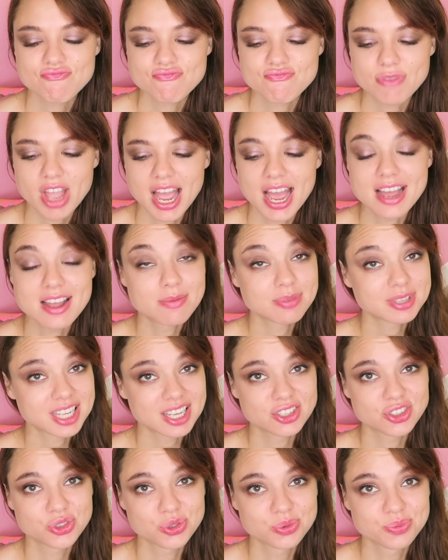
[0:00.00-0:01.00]
I can tell
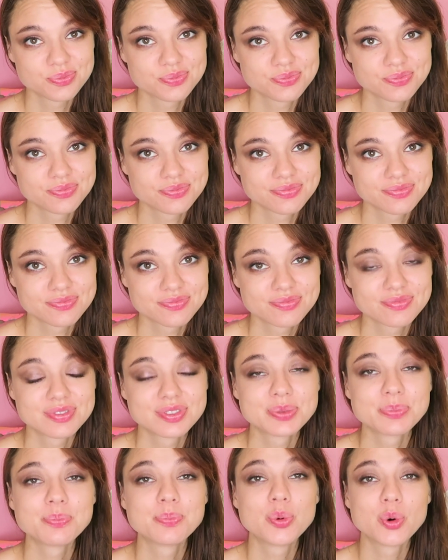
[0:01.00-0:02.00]
you
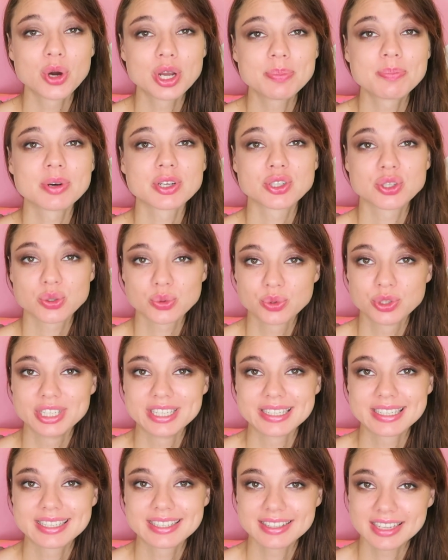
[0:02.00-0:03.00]
breaking the
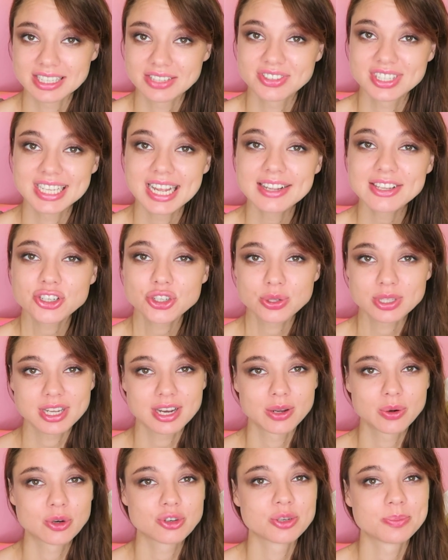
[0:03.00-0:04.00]
crockery. By the way, do
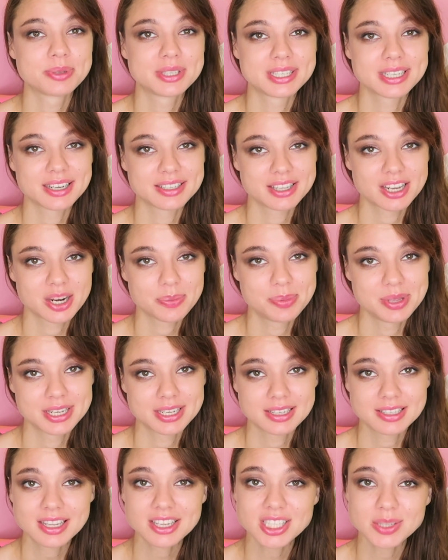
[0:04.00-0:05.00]
you know it's a good
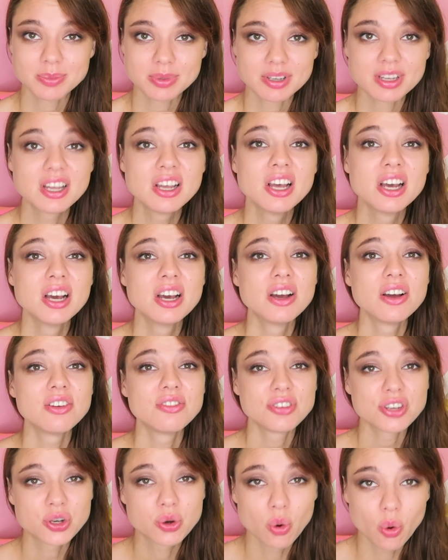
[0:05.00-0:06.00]
therapy?
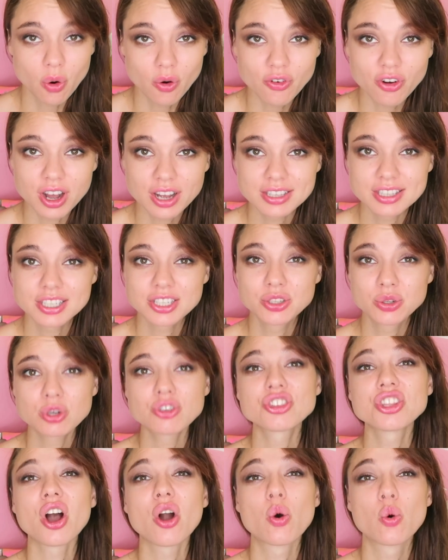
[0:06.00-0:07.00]
When you feel bad,
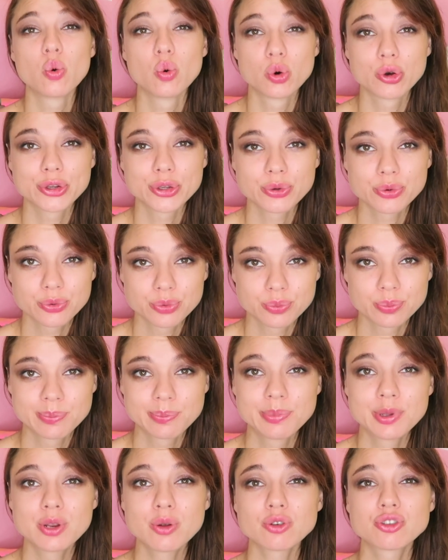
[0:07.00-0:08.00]
you go to your
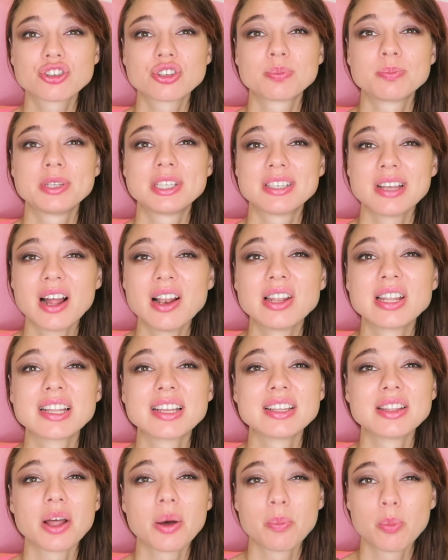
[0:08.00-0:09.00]
kitchen,
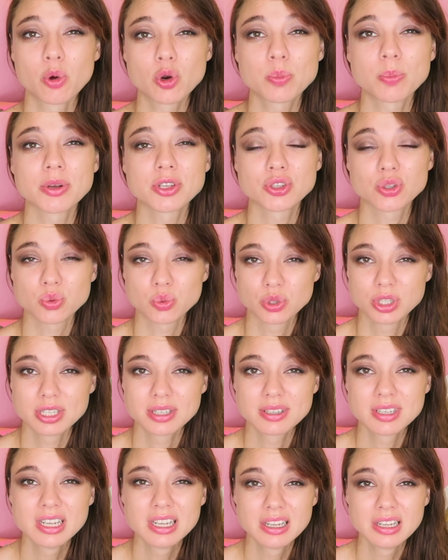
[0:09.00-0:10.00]
take a cheap
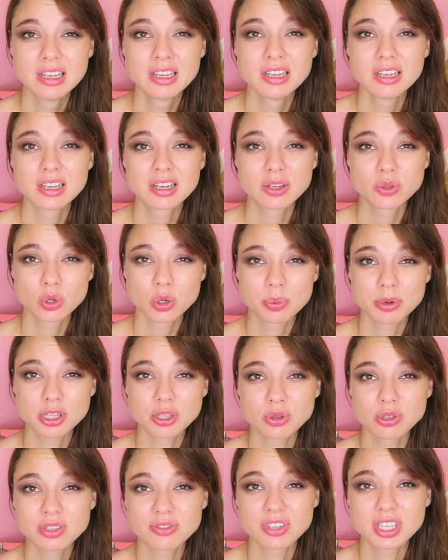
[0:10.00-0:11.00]
set of
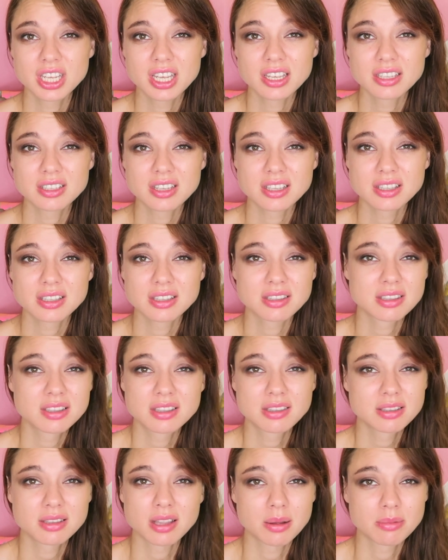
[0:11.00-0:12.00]
dishes, for
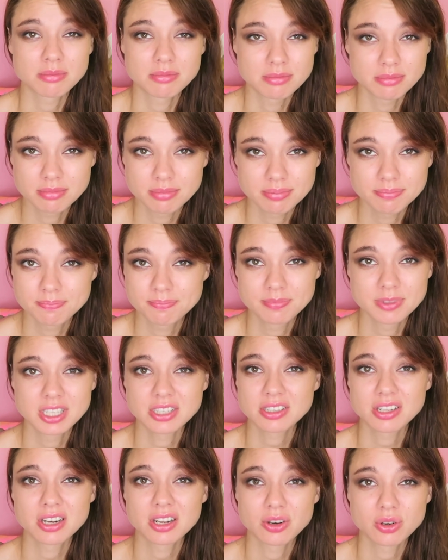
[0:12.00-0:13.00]
example,
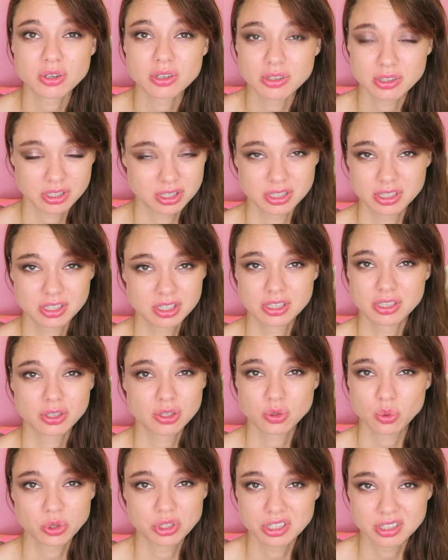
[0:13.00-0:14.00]
from
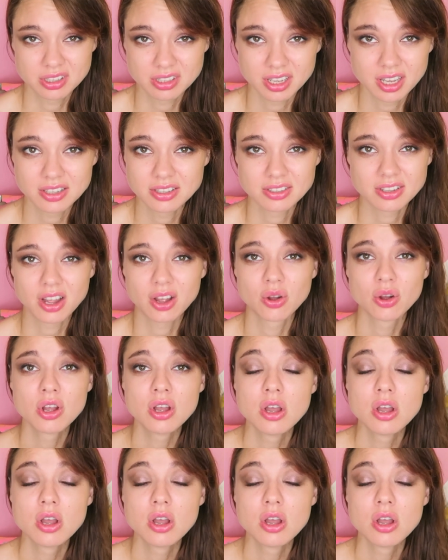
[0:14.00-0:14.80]
IKEA, I don't know,